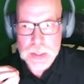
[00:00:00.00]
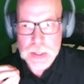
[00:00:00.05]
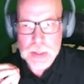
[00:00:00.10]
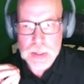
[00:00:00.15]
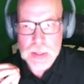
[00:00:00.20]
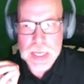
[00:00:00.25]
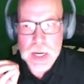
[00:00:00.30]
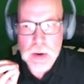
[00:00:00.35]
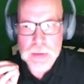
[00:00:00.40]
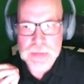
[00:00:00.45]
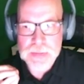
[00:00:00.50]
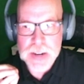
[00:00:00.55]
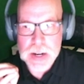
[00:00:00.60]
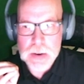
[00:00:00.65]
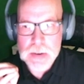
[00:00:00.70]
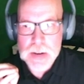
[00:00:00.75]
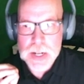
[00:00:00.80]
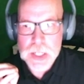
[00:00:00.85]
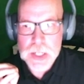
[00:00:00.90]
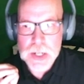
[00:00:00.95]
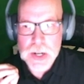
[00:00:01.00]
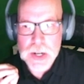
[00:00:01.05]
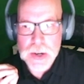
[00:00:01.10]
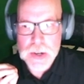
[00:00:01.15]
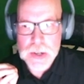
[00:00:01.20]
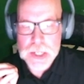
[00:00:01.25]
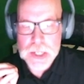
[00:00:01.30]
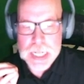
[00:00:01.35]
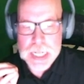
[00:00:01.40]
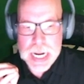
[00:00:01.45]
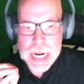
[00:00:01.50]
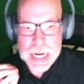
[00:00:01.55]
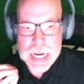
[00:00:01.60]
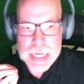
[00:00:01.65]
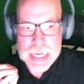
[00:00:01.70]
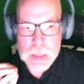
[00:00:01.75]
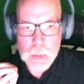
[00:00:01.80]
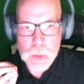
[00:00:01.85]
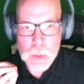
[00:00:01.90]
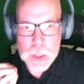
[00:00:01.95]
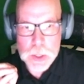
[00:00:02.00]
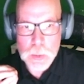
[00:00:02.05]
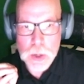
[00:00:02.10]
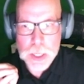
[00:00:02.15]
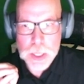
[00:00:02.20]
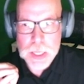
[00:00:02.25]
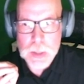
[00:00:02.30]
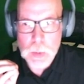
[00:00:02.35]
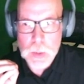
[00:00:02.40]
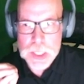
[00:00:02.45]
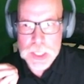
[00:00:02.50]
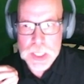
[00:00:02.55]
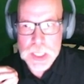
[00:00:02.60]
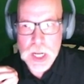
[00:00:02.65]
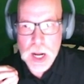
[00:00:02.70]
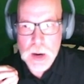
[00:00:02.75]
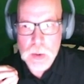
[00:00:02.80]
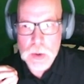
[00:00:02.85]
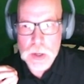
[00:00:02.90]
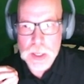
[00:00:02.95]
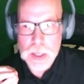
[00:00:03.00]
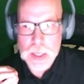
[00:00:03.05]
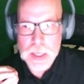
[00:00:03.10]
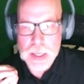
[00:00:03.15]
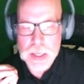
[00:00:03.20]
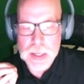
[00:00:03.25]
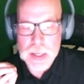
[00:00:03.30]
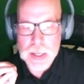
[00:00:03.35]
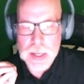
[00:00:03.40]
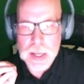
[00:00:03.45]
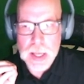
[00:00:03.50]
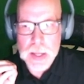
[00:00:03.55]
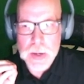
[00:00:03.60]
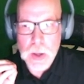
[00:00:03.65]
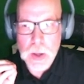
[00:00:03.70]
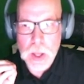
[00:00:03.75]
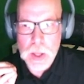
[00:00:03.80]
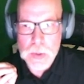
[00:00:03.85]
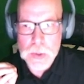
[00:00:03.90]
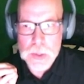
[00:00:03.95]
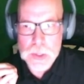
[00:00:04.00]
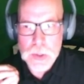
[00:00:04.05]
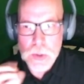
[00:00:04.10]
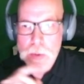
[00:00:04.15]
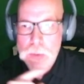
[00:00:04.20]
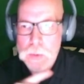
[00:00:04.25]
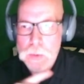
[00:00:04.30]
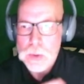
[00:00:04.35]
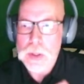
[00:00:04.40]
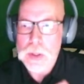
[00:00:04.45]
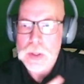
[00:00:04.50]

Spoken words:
They are very rich in understanding what's working, what's not working, and also